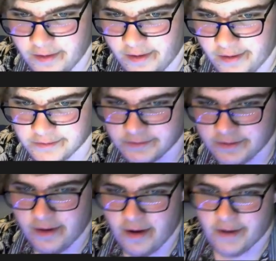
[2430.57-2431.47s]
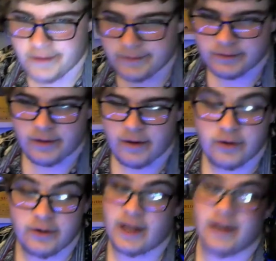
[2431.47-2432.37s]
dope.
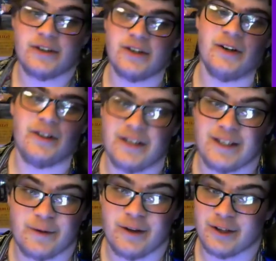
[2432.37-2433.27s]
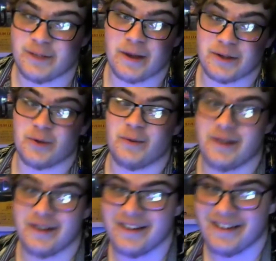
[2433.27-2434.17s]
Dude, dead internally's a special
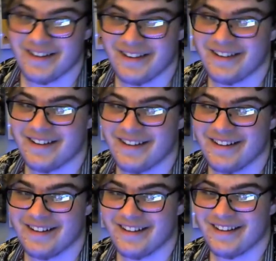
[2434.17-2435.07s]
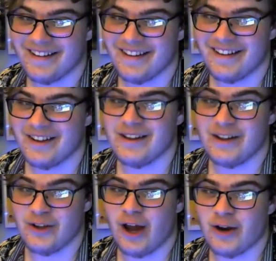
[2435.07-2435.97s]
one. Hell yeah!
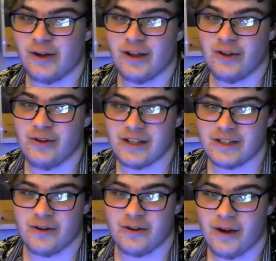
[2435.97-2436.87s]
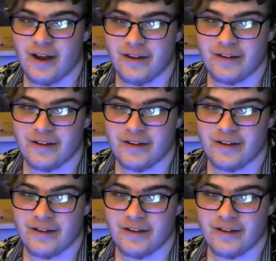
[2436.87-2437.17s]
You, I don't know. You listen to them, right?